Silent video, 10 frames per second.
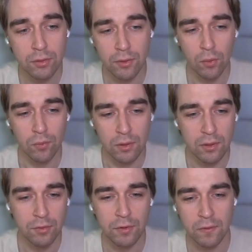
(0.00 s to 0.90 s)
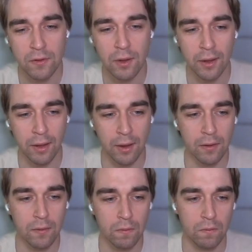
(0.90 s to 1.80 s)
the only difference that I
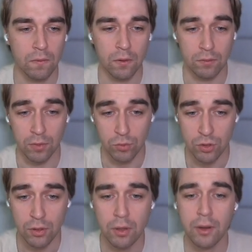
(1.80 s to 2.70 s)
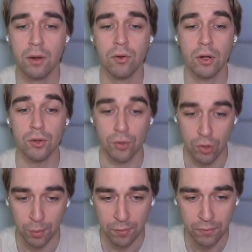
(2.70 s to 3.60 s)
added the convolution layer on
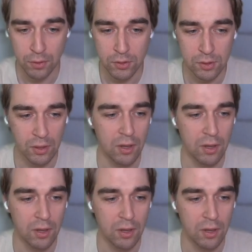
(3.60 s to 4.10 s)
top of this.